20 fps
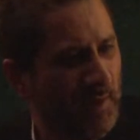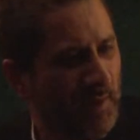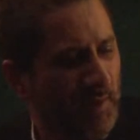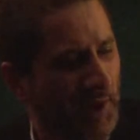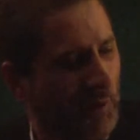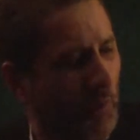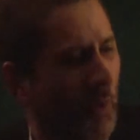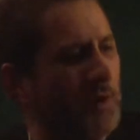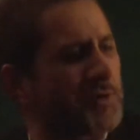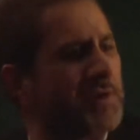
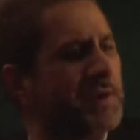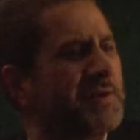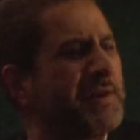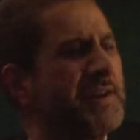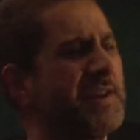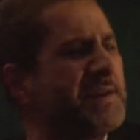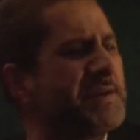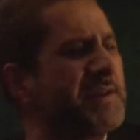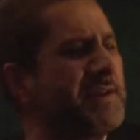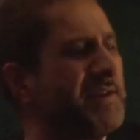It wasn't
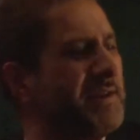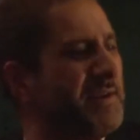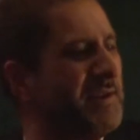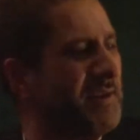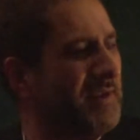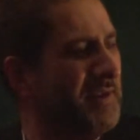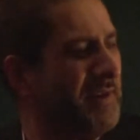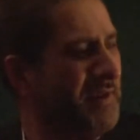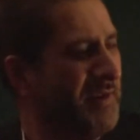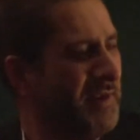
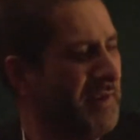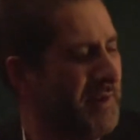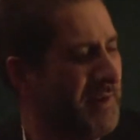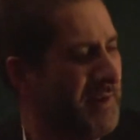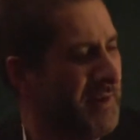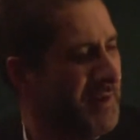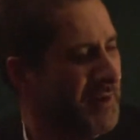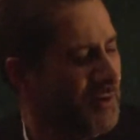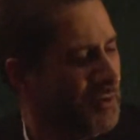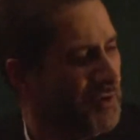easy
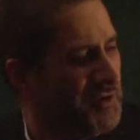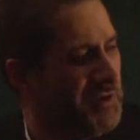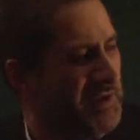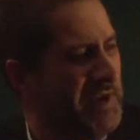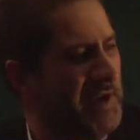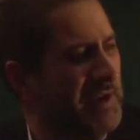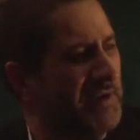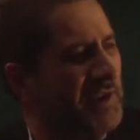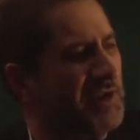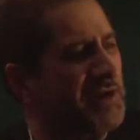to
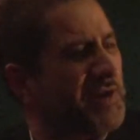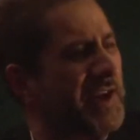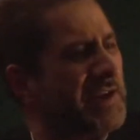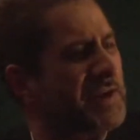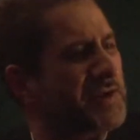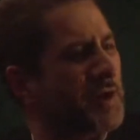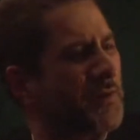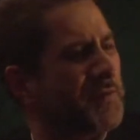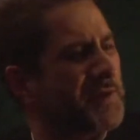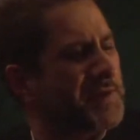see the
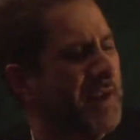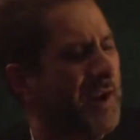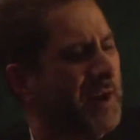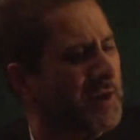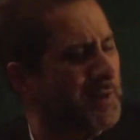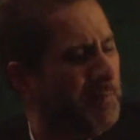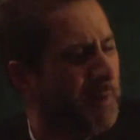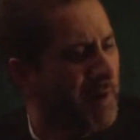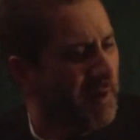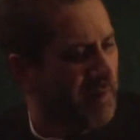chest of his
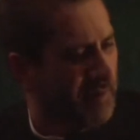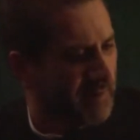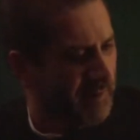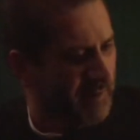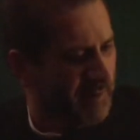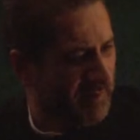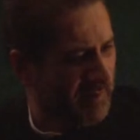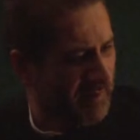Akbar